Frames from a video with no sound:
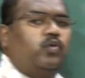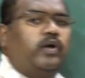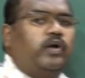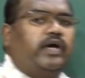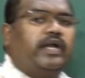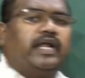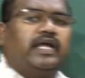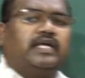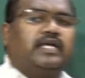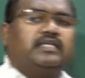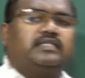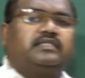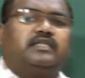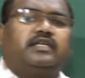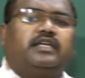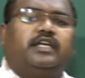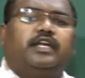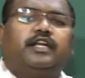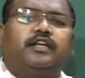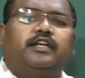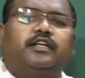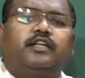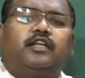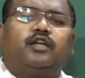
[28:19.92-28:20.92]
Whereas
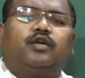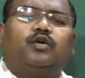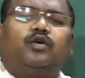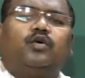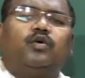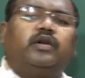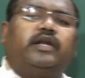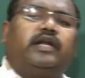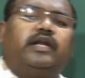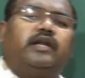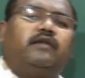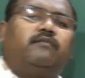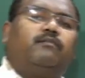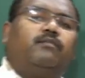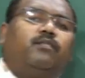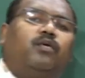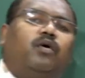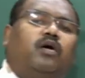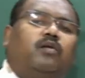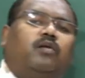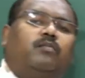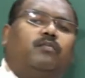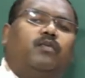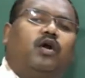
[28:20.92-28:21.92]
intercoded
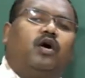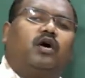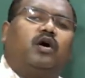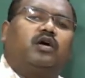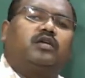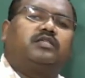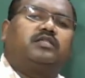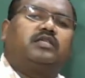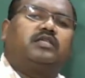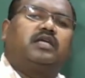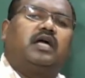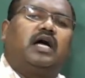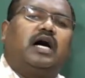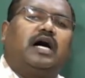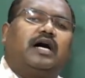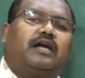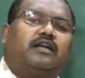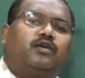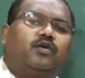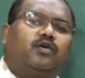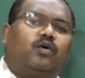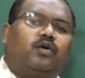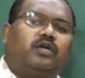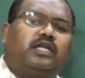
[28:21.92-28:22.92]
blocks
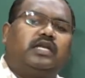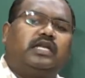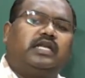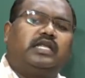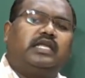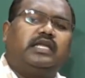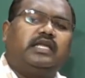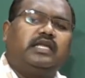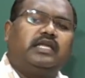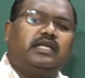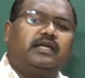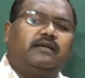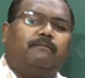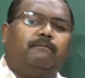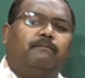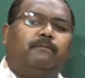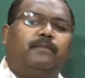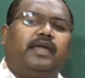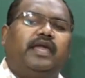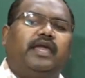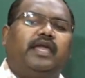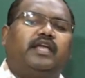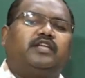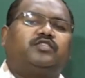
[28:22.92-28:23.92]
are totally
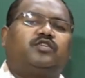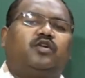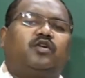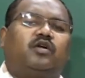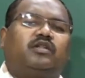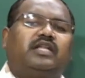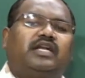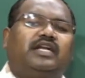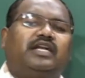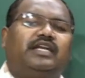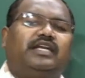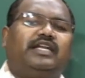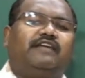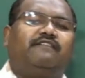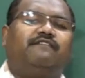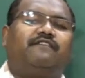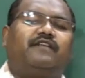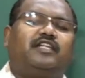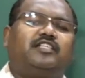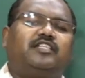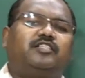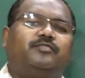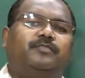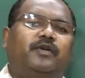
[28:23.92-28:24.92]
based on the
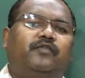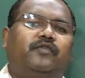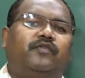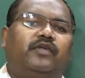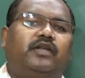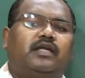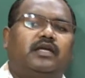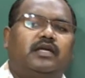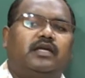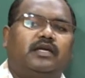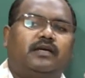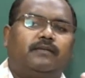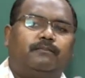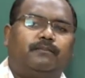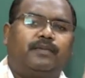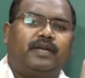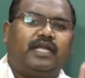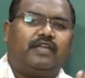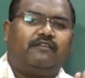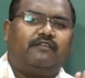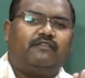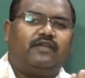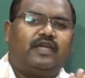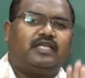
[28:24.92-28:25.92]
difference between
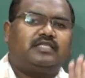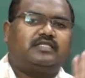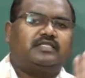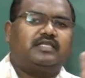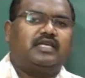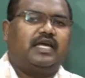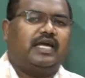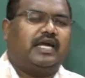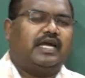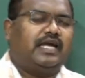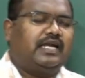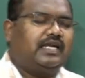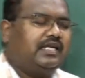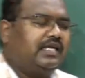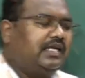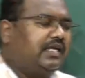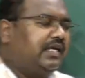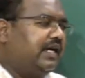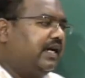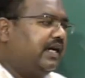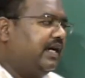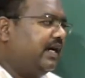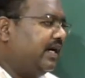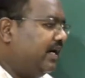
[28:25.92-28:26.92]
previous and
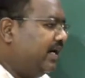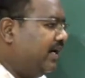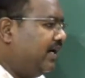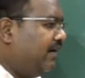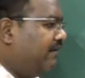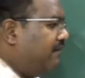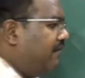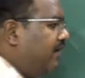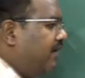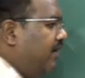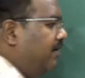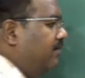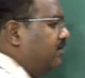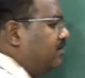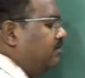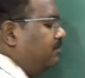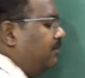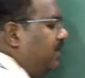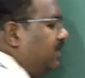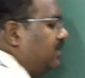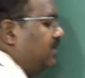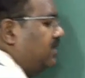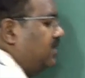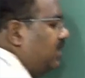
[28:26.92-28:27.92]
current
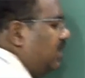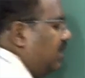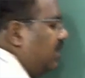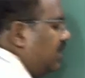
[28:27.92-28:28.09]
frames. Means